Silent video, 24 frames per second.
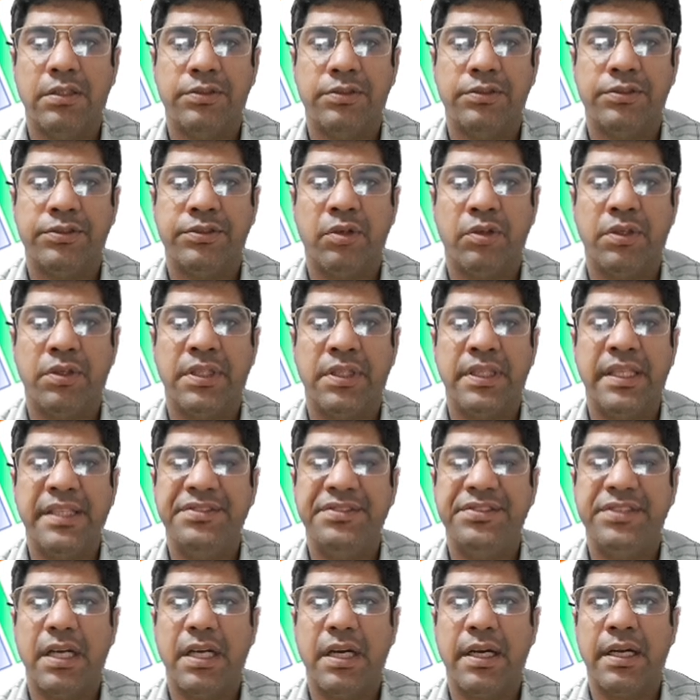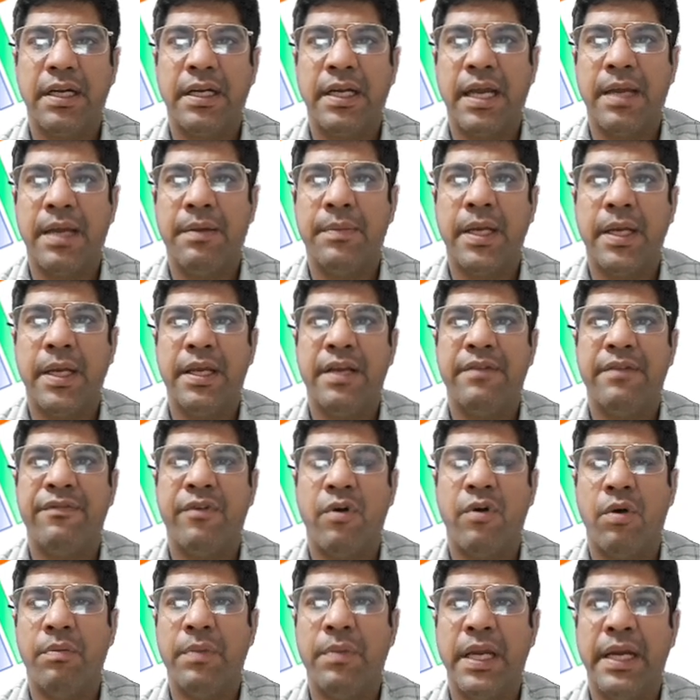So this dimeric
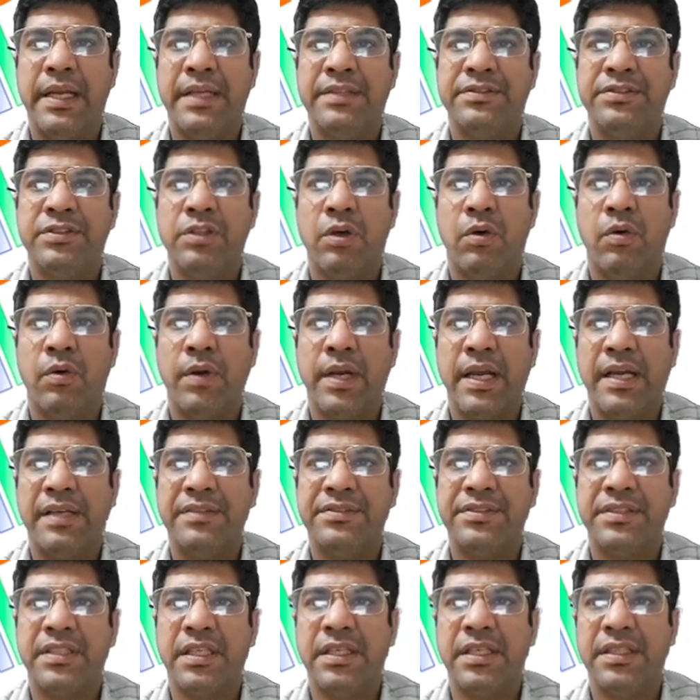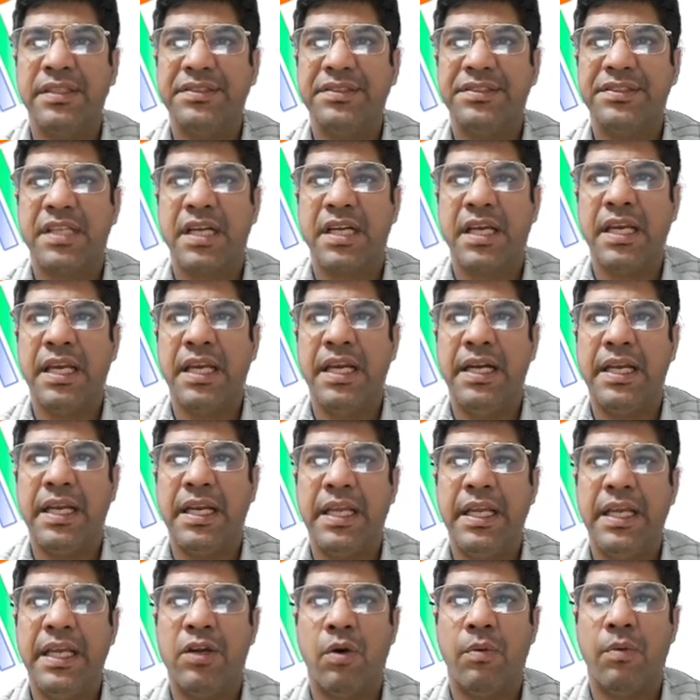form, it is known as the
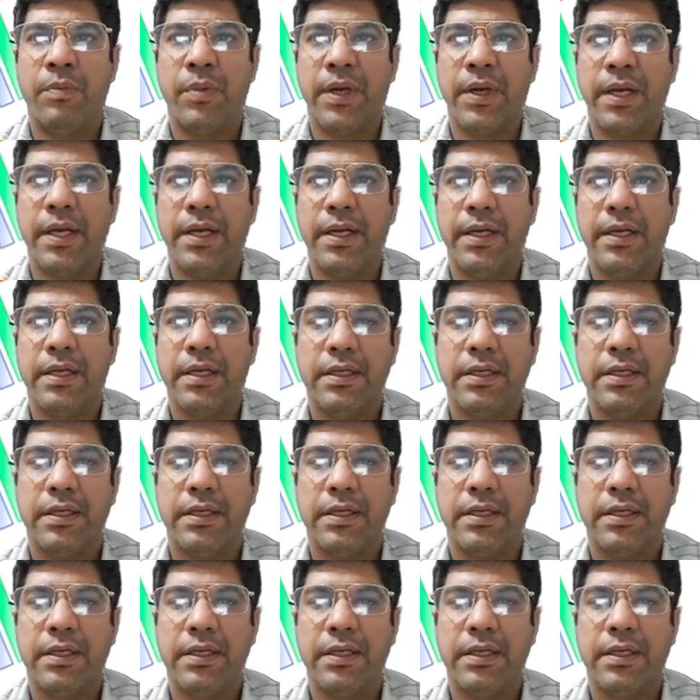secretory component.